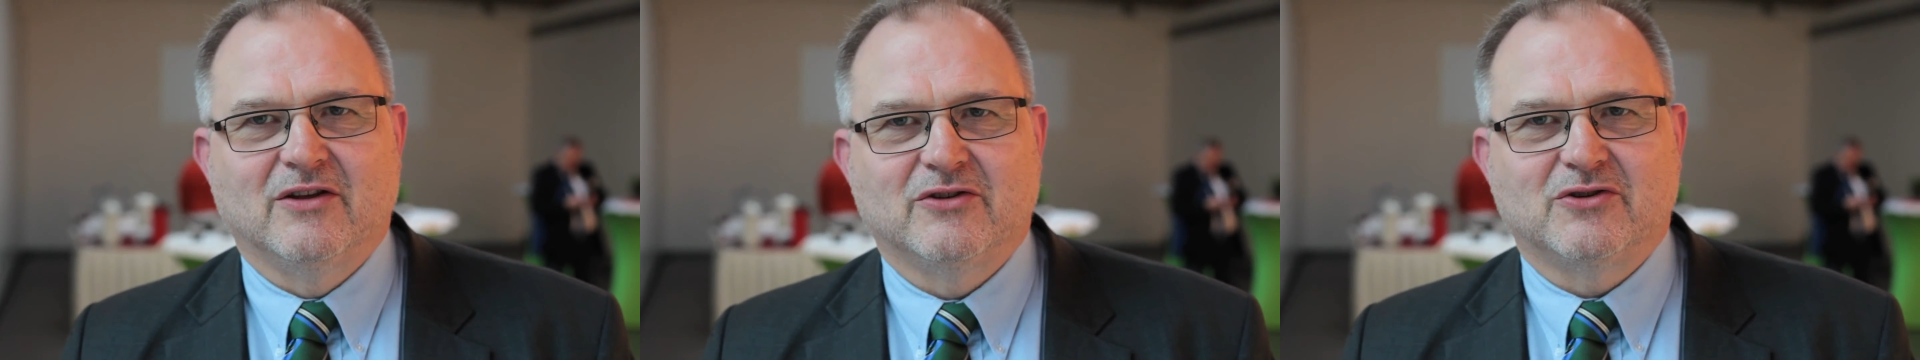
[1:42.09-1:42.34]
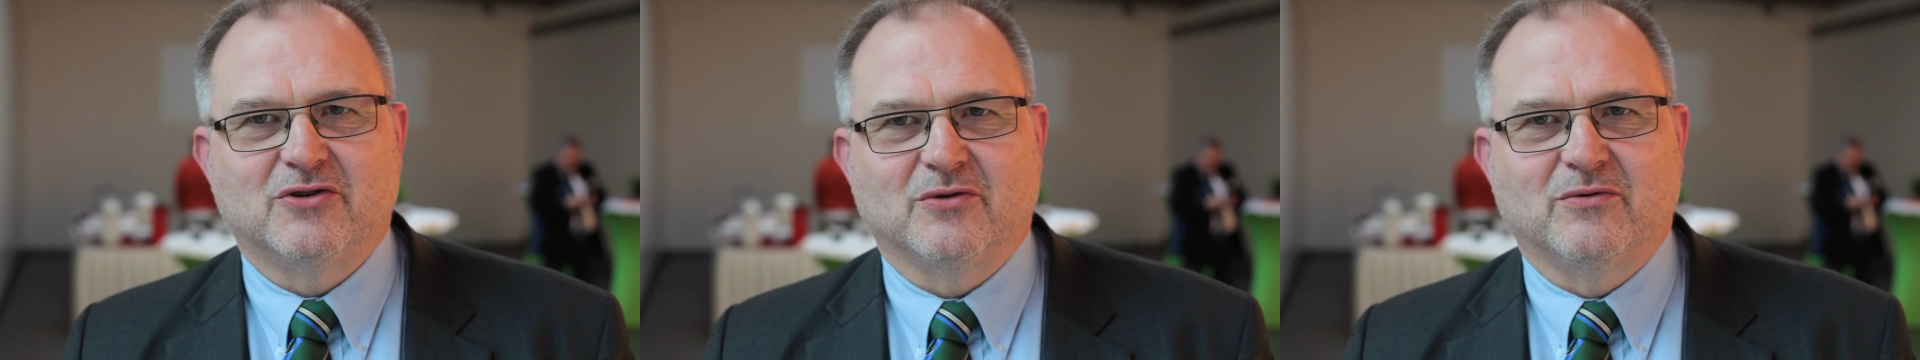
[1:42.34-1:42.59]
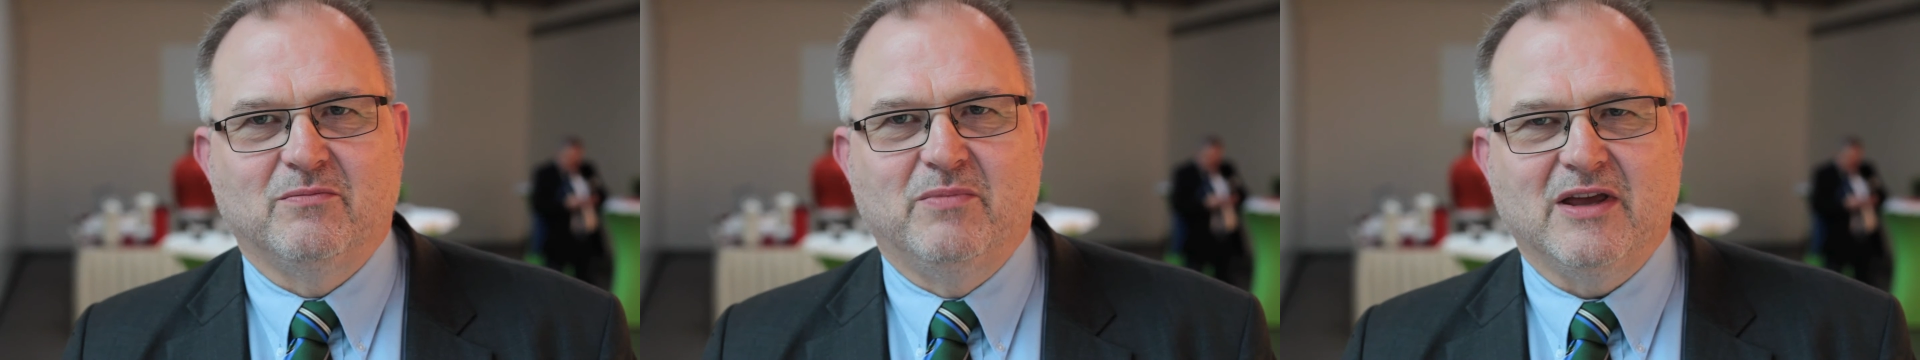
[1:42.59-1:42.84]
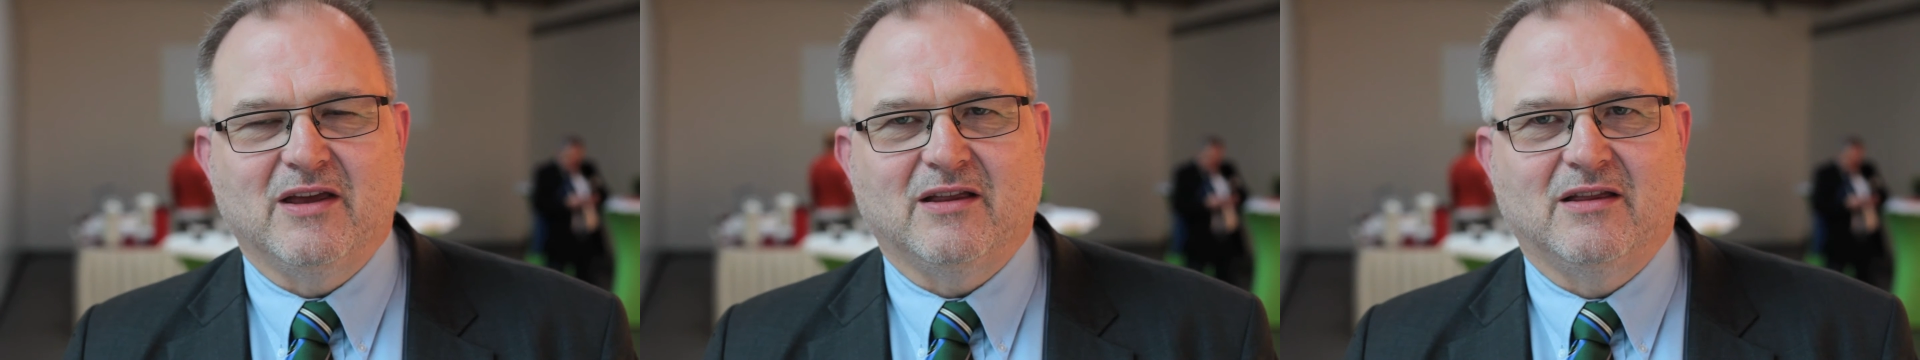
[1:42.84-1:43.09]
should
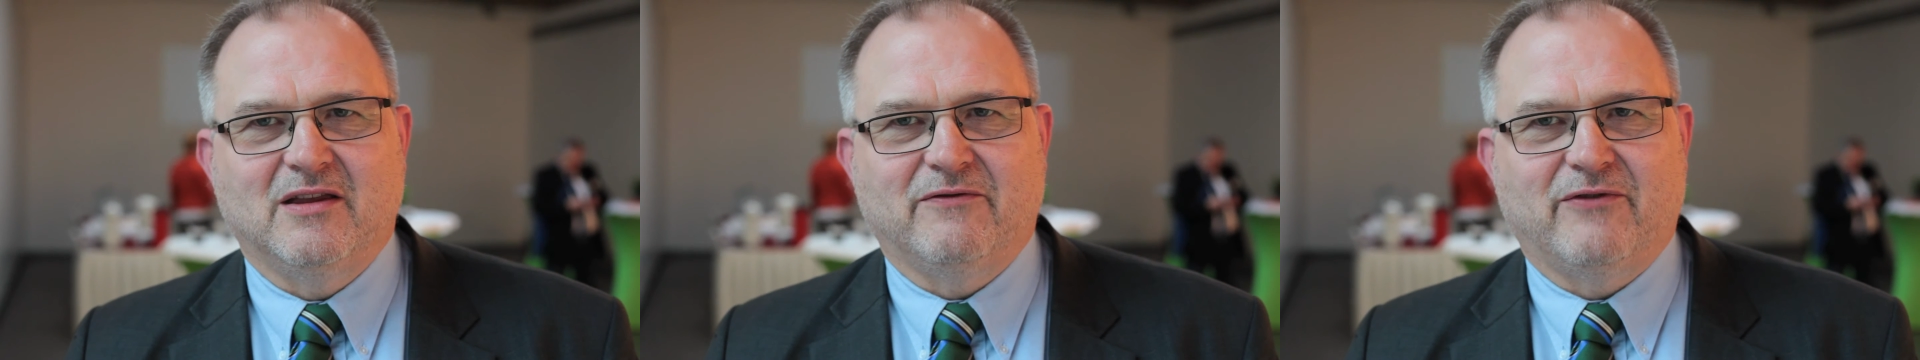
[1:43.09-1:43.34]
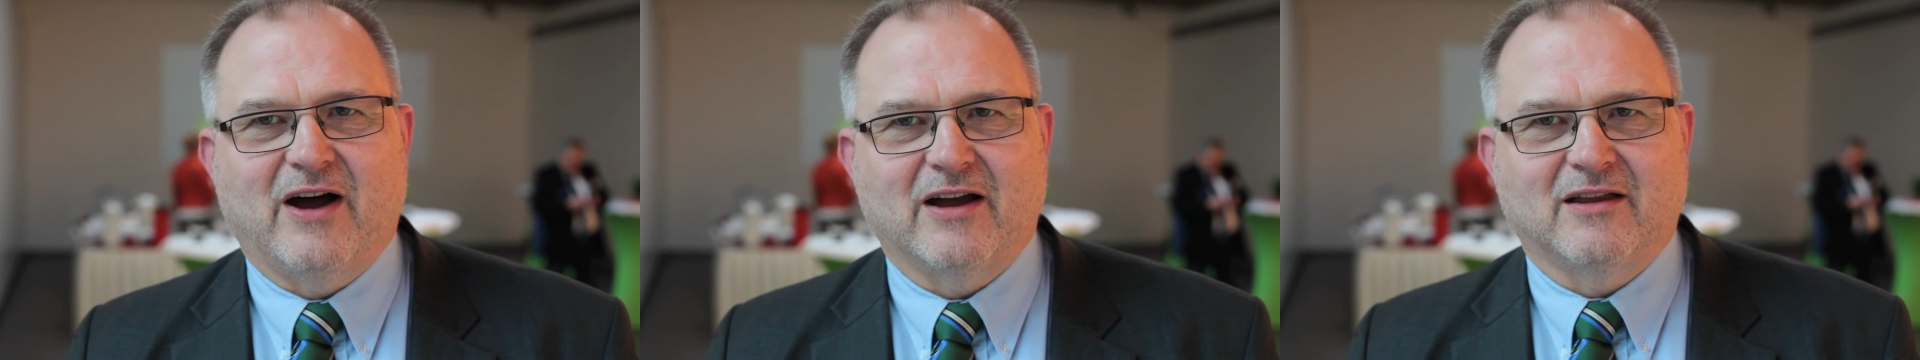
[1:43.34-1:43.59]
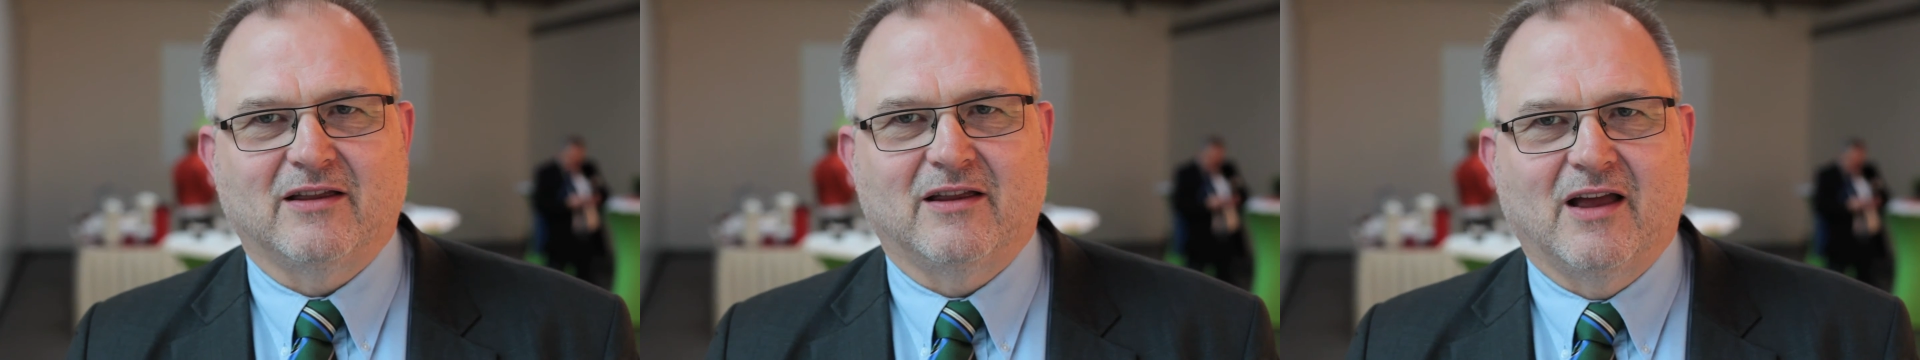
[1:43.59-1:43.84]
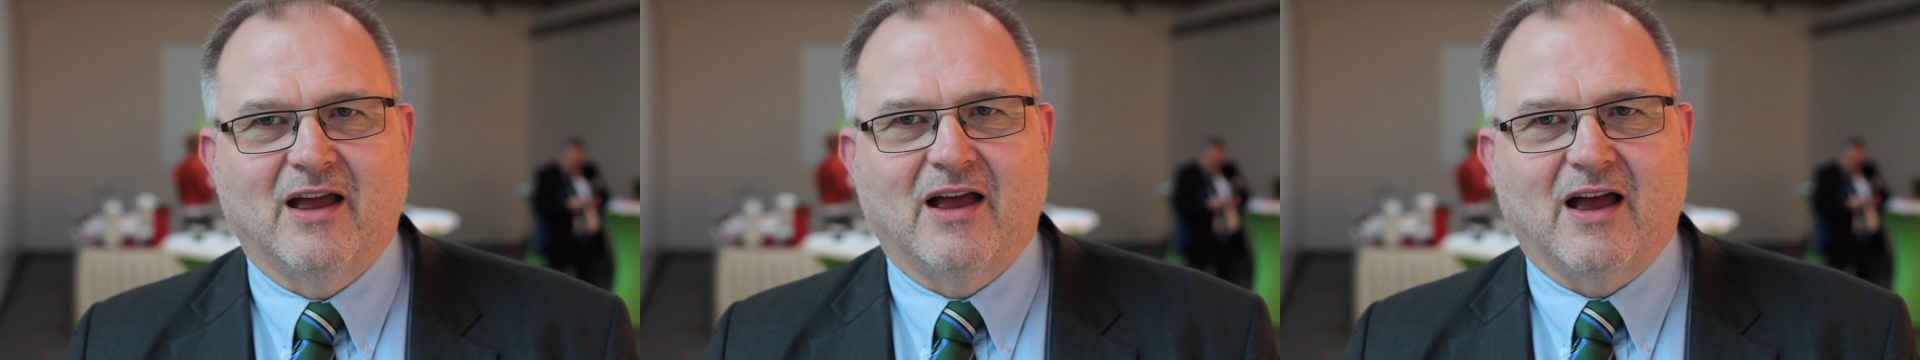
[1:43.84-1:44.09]
be defined
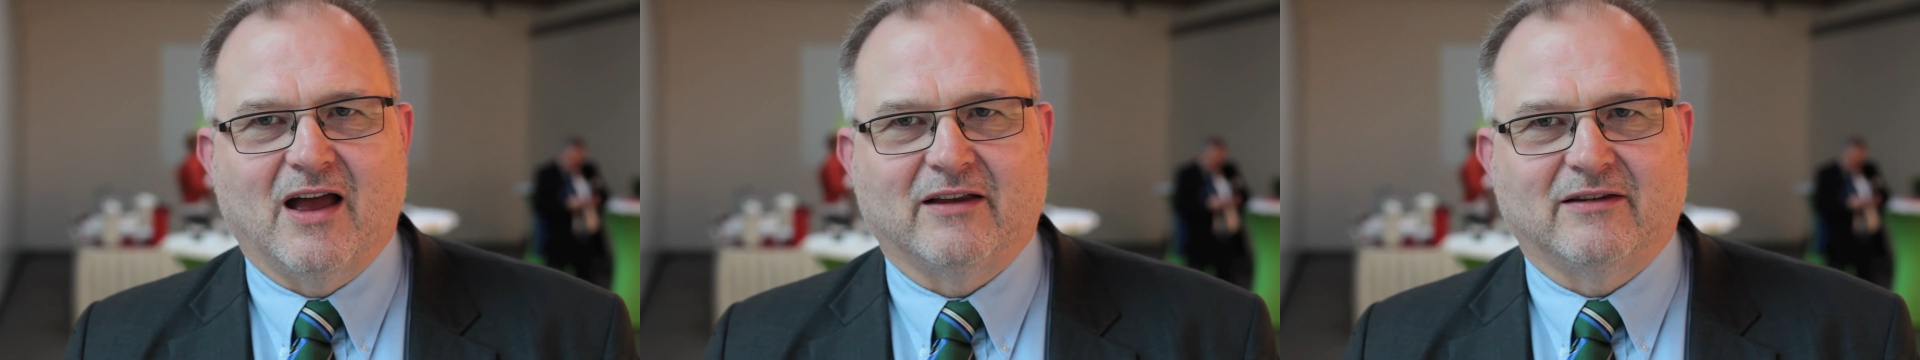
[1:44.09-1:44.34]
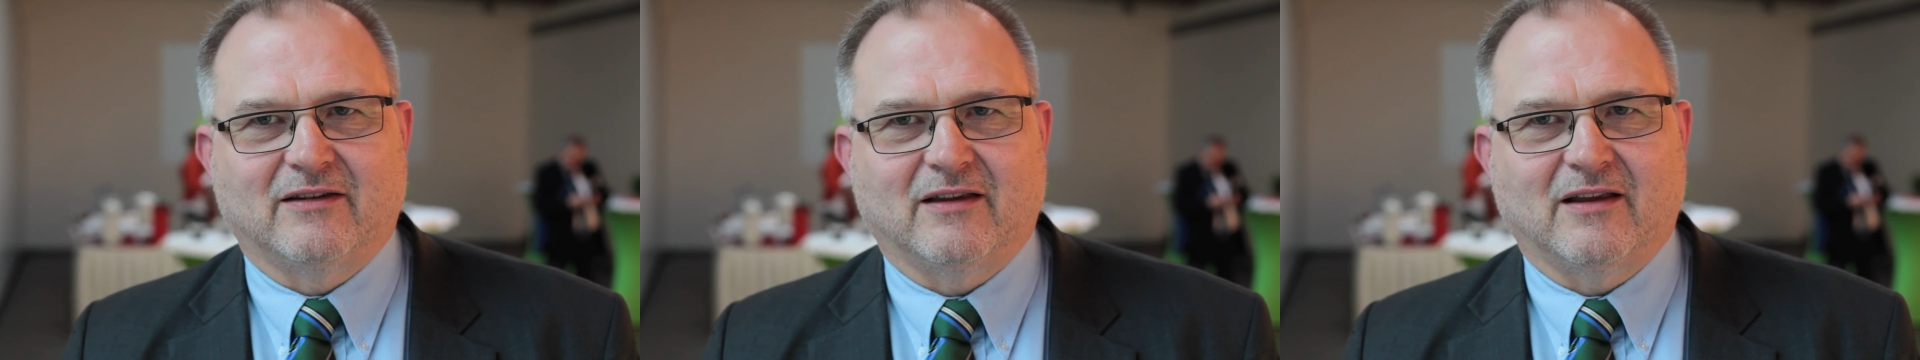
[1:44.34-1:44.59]
as